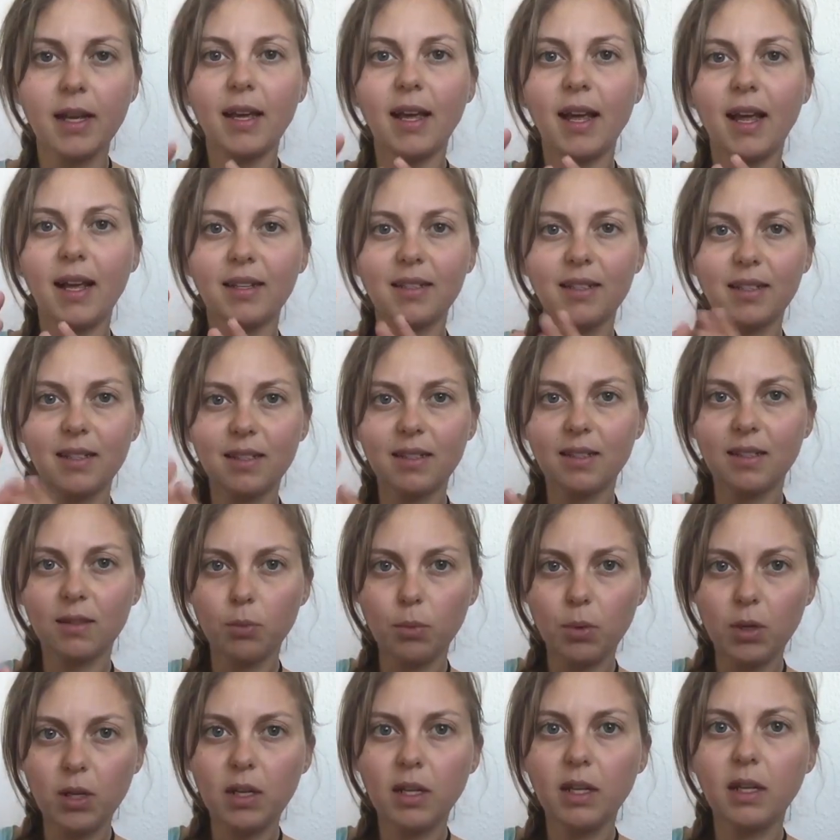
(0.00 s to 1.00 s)
and it's
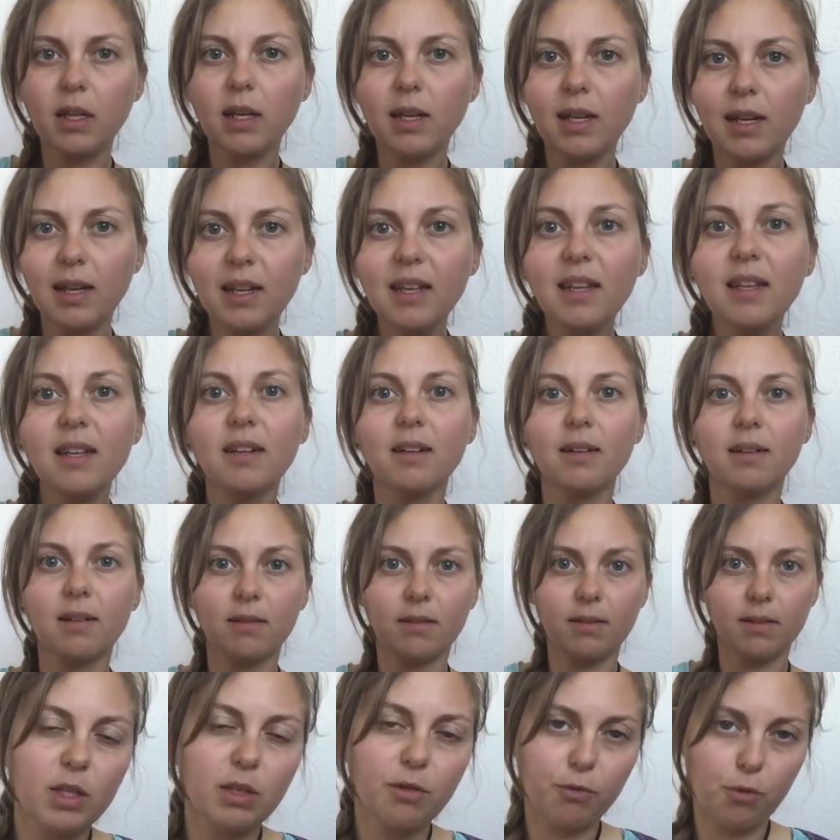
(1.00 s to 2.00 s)
really
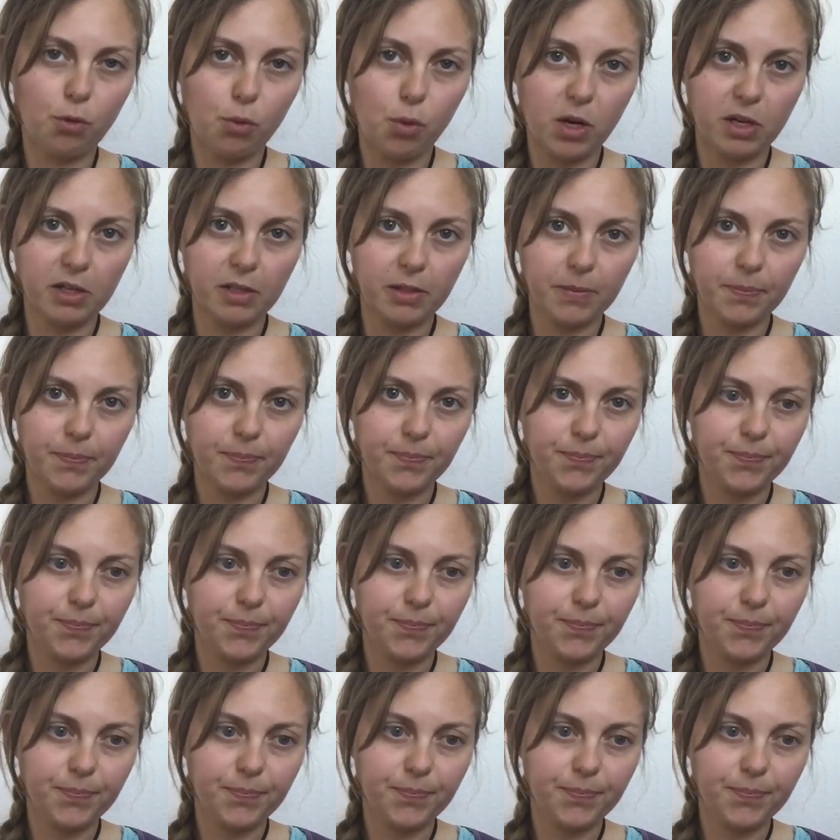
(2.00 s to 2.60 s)
clear different.